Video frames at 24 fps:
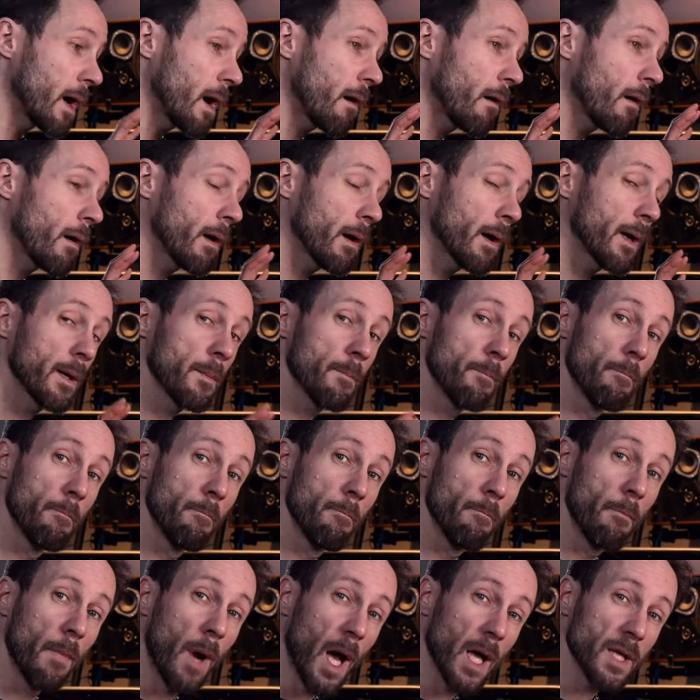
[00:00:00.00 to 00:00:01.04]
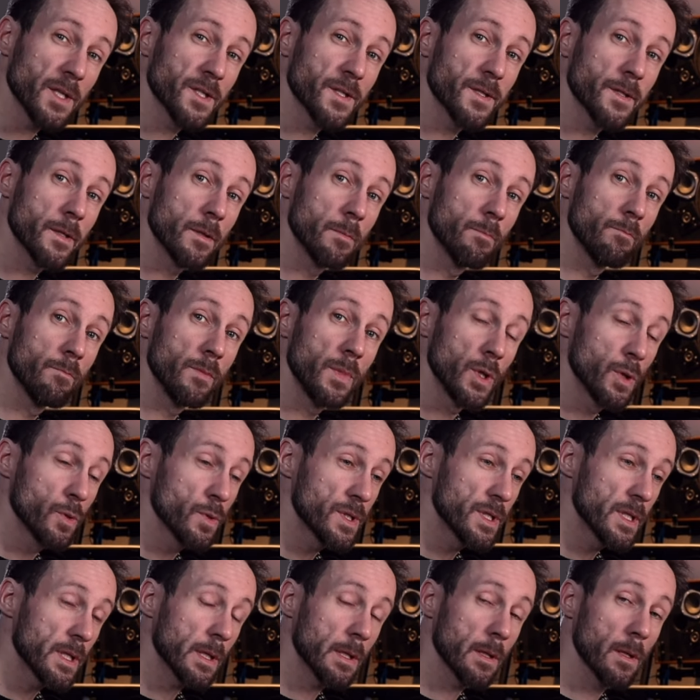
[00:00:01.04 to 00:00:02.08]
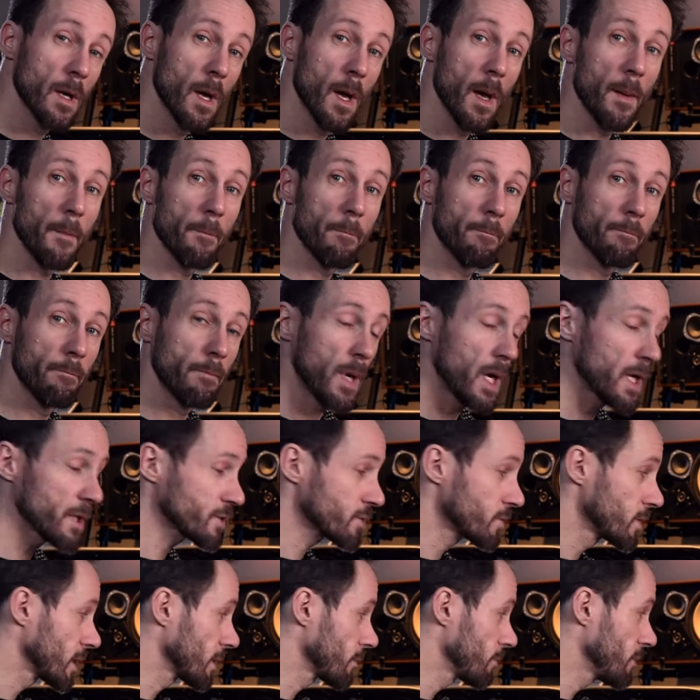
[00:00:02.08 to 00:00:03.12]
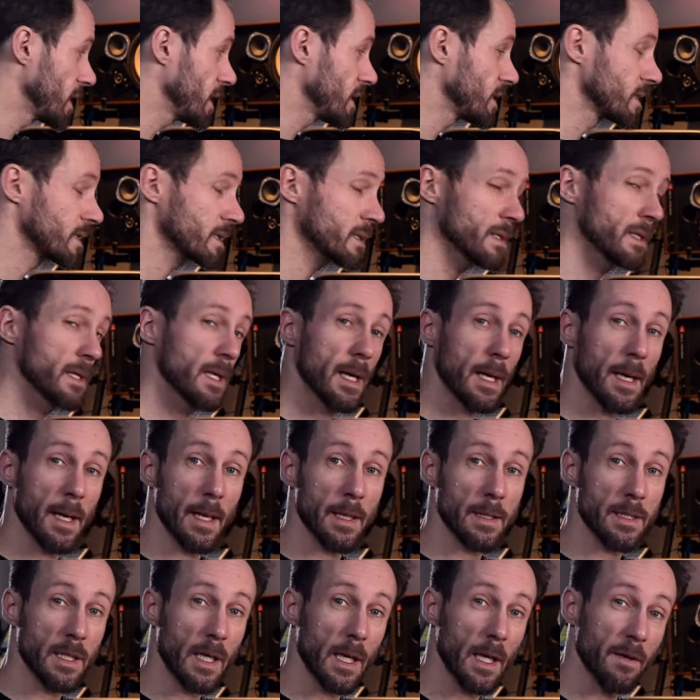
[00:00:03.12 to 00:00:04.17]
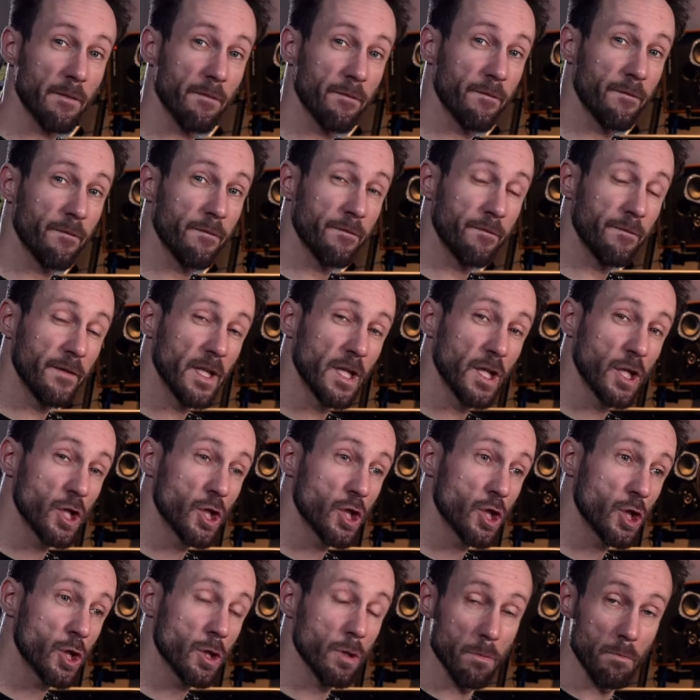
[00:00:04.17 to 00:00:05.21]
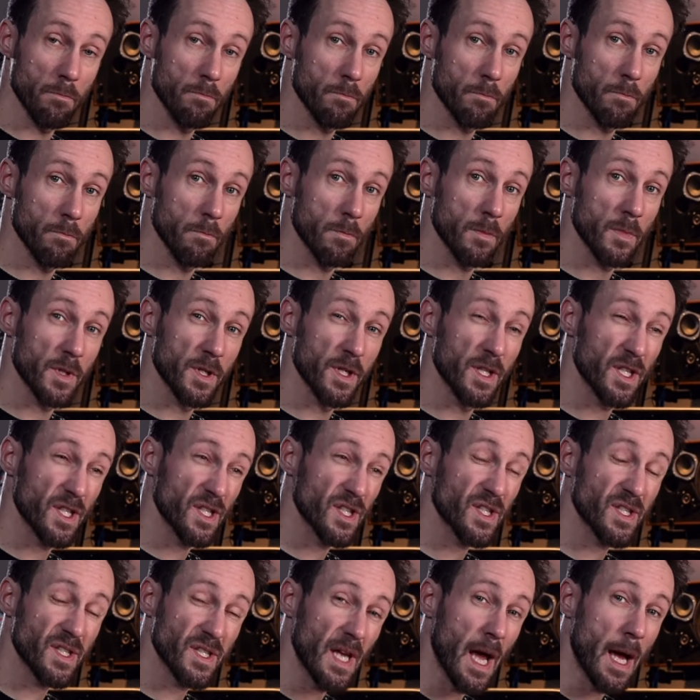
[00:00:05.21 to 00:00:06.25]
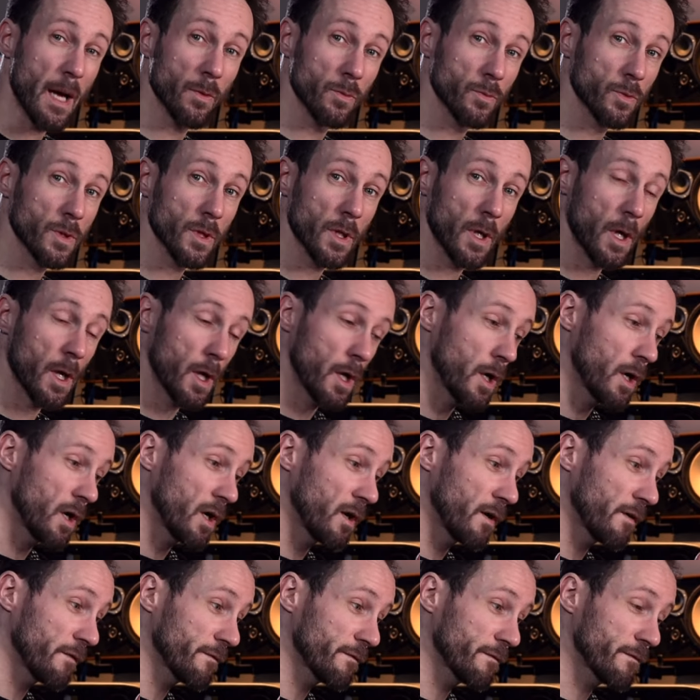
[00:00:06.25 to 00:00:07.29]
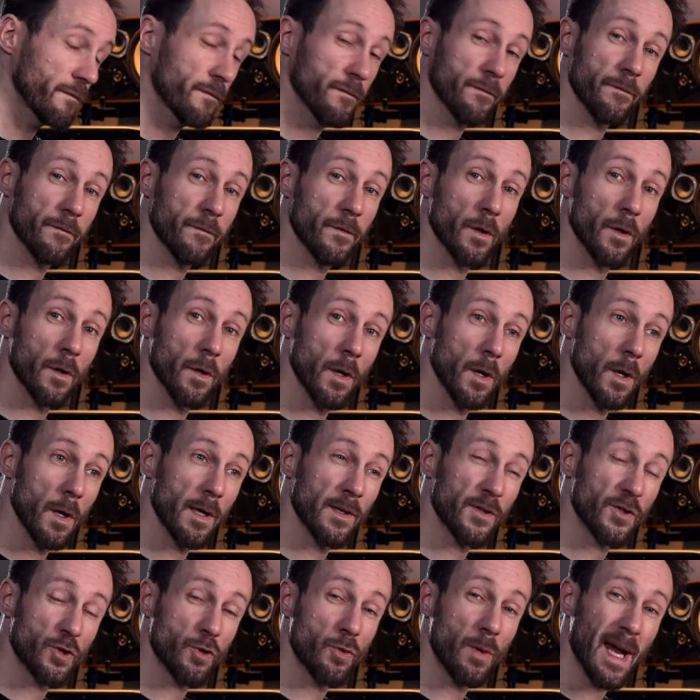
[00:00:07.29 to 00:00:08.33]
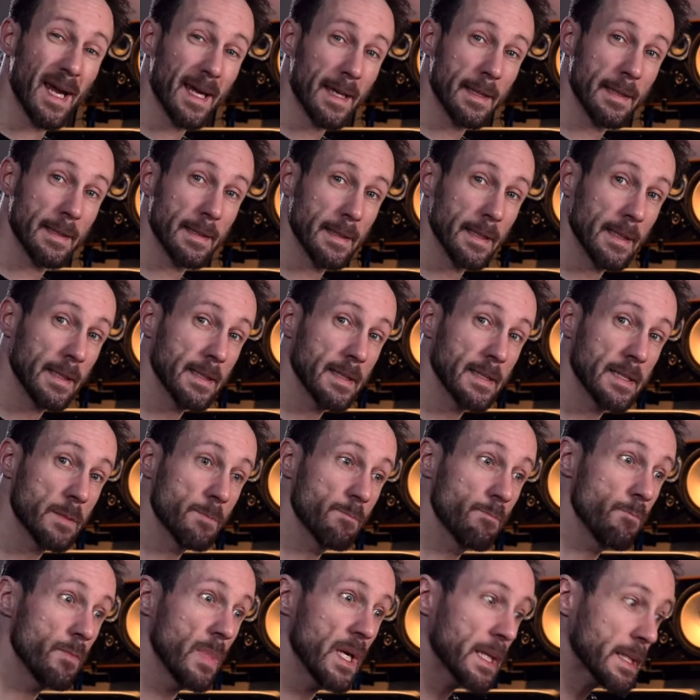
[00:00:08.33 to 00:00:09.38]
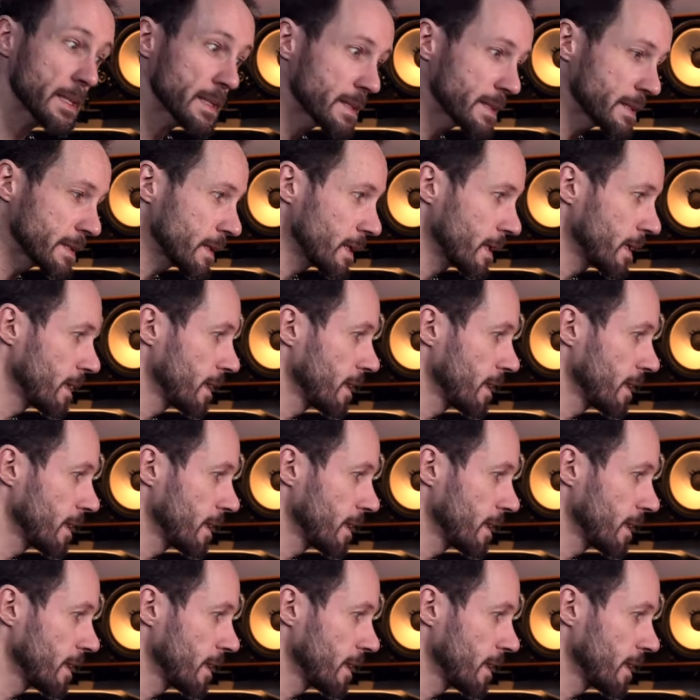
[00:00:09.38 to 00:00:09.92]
I master music. Mastering means that I finish the sound of a track that is mixed.